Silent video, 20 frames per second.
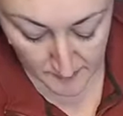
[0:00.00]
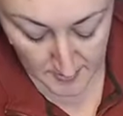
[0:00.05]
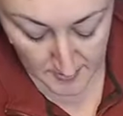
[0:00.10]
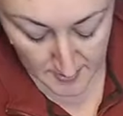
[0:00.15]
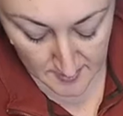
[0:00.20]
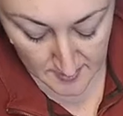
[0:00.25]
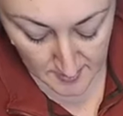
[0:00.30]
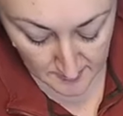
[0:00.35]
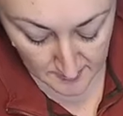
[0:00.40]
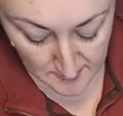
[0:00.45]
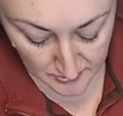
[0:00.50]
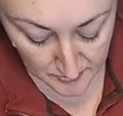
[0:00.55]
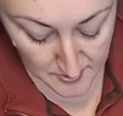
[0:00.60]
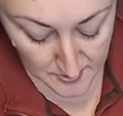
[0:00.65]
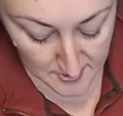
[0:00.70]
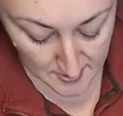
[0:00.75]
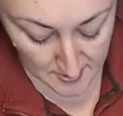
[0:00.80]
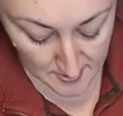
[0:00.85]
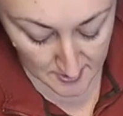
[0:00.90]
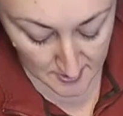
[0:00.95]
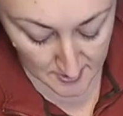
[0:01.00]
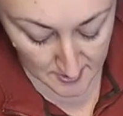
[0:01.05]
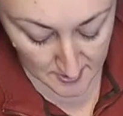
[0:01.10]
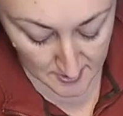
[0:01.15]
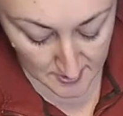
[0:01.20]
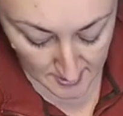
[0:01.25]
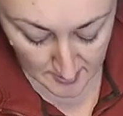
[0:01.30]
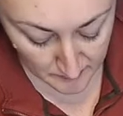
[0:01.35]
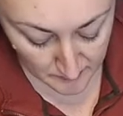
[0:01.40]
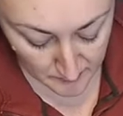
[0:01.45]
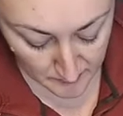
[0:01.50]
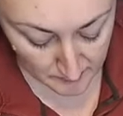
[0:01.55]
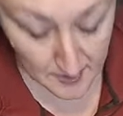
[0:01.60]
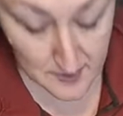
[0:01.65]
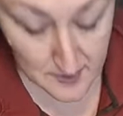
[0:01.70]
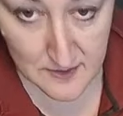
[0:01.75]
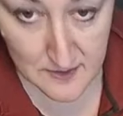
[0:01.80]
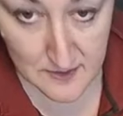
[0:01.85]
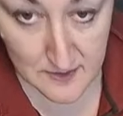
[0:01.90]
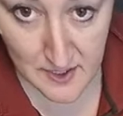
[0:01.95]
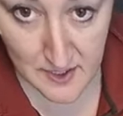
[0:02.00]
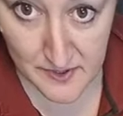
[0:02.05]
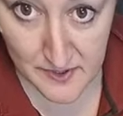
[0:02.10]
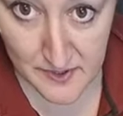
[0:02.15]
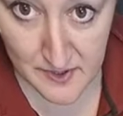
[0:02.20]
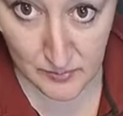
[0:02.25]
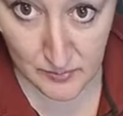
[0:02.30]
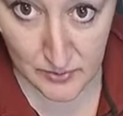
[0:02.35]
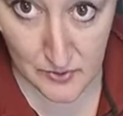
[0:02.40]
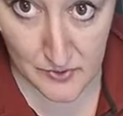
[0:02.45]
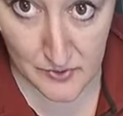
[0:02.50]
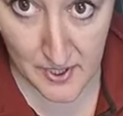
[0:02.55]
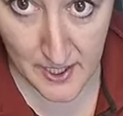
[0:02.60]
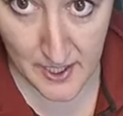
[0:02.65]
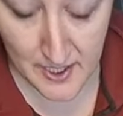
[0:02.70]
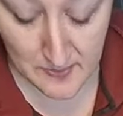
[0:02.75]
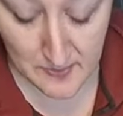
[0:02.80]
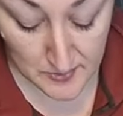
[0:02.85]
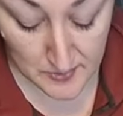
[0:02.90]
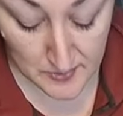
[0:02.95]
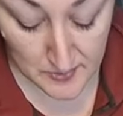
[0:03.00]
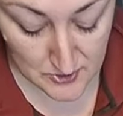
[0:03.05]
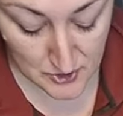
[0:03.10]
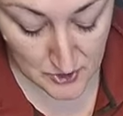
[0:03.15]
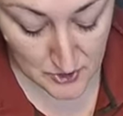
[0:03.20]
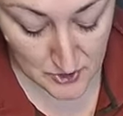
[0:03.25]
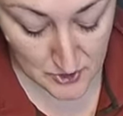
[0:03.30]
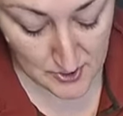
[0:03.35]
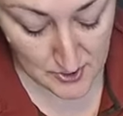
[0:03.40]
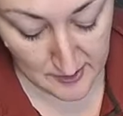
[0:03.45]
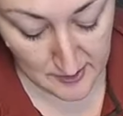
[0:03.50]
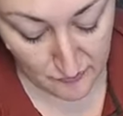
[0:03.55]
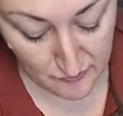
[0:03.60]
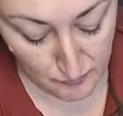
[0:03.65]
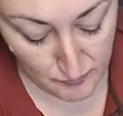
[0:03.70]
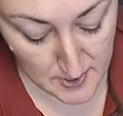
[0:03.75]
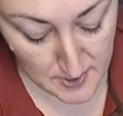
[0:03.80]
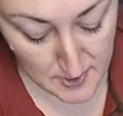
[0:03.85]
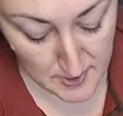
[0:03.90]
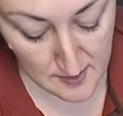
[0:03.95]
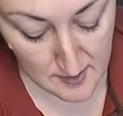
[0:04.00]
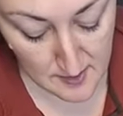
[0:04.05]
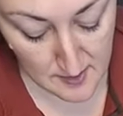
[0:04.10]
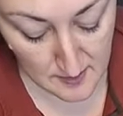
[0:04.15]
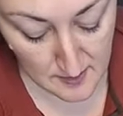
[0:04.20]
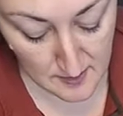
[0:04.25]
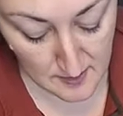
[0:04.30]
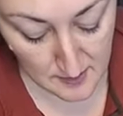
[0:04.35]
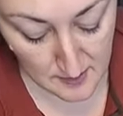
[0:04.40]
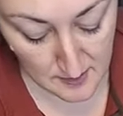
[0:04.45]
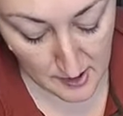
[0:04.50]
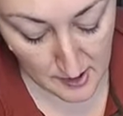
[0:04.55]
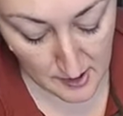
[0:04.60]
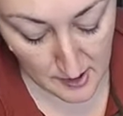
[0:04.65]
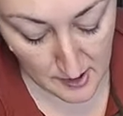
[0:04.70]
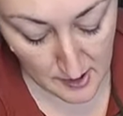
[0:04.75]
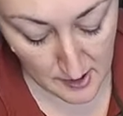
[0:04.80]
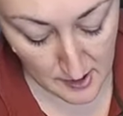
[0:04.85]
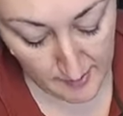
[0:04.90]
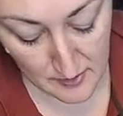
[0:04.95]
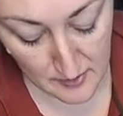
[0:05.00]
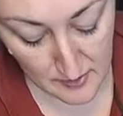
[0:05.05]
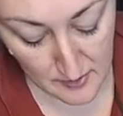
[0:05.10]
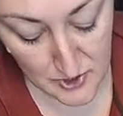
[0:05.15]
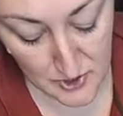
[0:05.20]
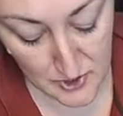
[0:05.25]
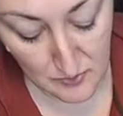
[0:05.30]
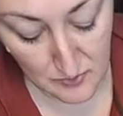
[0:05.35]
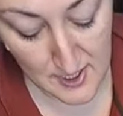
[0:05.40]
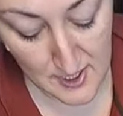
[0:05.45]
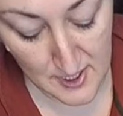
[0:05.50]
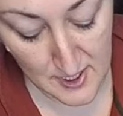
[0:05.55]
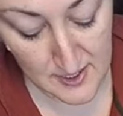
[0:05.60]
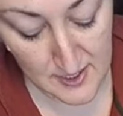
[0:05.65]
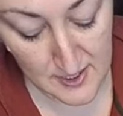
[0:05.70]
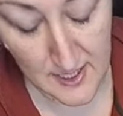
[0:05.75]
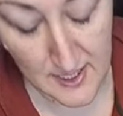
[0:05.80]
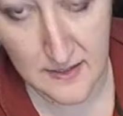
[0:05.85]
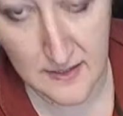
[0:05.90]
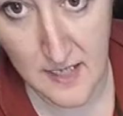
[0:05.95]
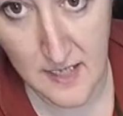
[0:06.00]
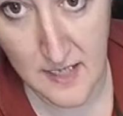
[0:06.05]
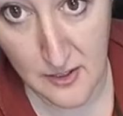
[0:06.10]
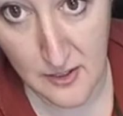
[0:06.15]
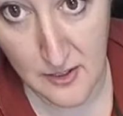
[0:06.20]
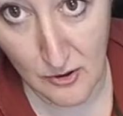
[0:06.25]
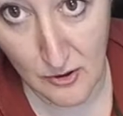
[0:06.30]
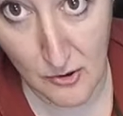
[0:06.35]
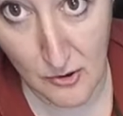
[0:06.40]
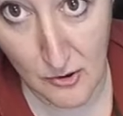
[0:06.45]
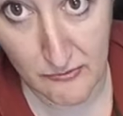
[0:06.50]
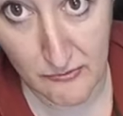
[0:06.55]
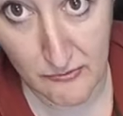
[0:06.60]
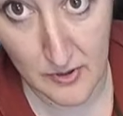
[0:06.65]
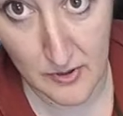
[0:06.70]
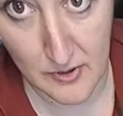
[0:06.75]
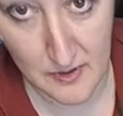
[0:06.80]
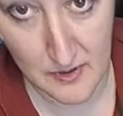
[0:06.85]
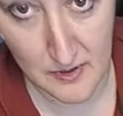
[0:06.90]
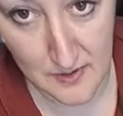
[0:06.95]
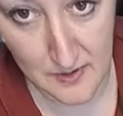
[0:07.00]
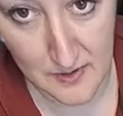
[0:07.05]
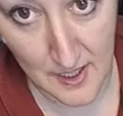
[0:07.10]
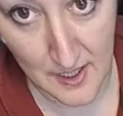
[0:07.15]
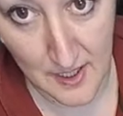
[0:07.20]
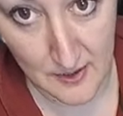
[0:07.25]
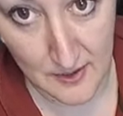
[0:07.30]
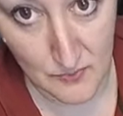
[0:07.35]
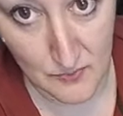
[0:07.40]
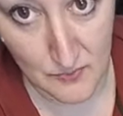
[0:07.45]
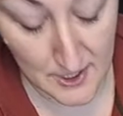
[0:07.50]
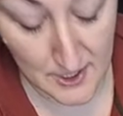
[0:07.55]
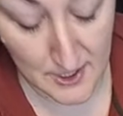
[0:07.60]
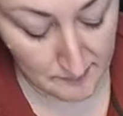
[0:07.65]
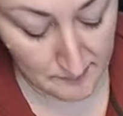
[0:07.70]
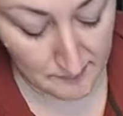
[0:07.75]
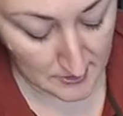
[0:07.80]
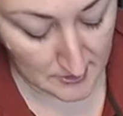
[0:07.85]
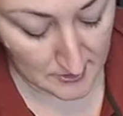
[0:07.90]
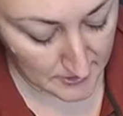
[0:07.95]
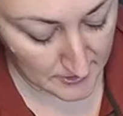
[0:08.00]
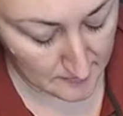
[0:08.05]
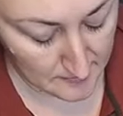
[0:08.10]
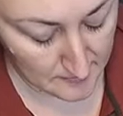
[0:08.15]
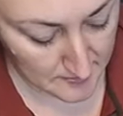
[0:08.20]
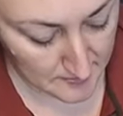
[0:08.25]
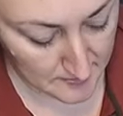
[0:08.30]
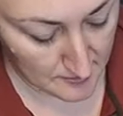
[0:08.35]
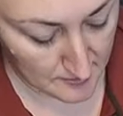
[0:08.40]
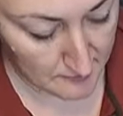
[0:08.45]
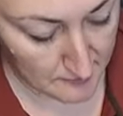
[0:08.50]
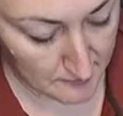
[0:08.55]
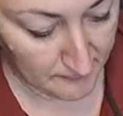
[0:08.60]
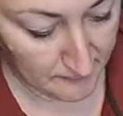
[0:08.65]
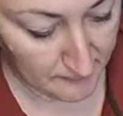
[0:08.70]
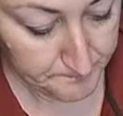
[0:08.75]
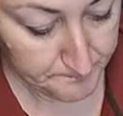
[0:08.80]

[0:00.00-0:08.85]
The stencil is adhesive. The reason I put the blue tape is just to give me a buffer so that in case I go over, I don't want to have to clean this off.